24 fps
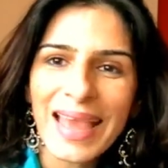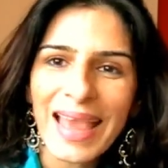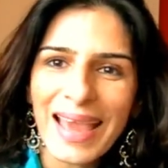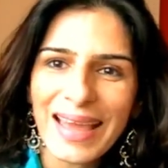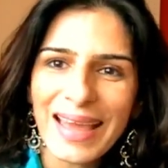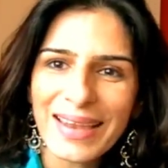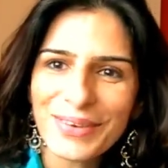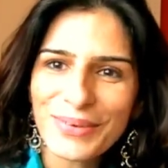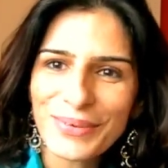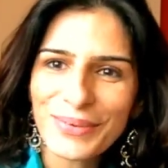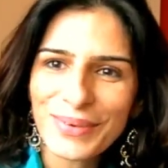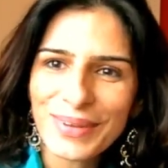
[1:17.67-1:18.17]

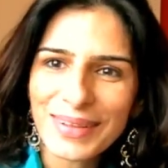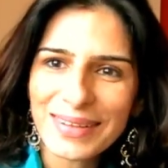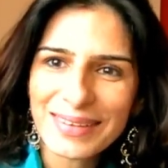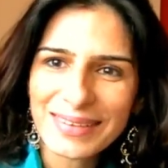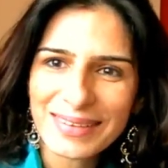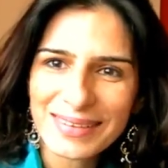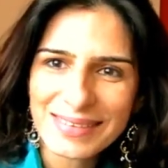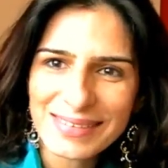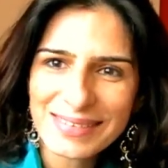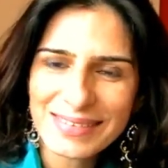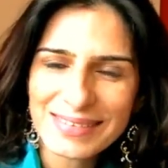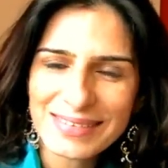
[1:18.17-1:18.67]
and during
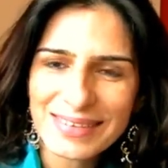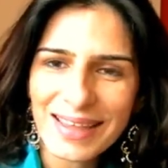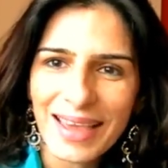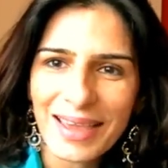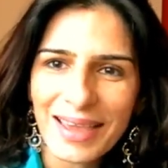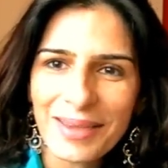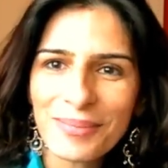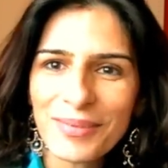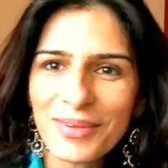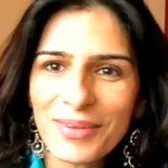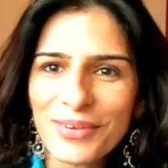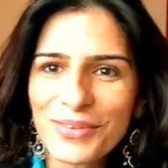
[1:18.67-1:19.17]
this
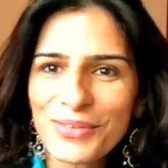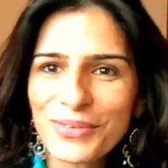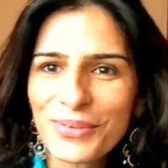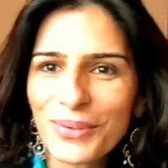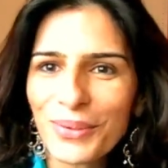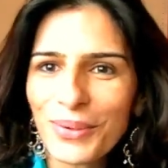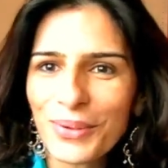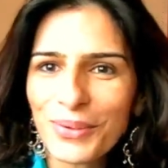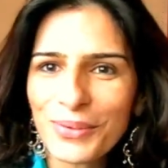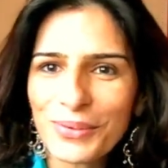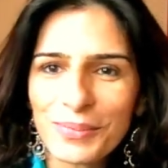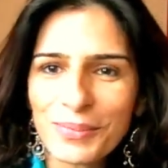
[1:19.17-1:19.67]
time it is
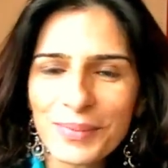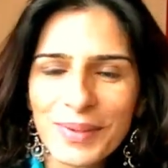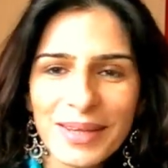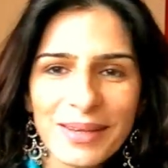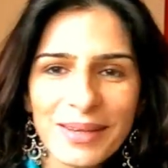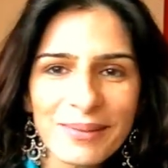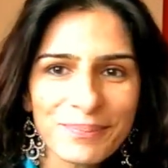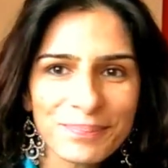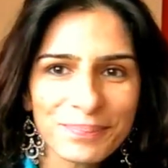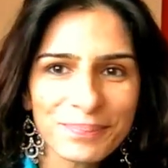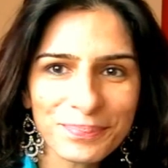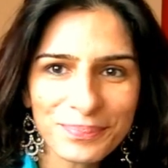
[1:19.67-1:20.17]
going to
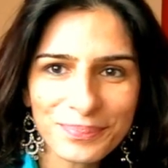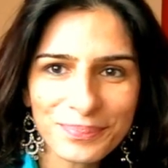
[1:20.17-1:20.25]
be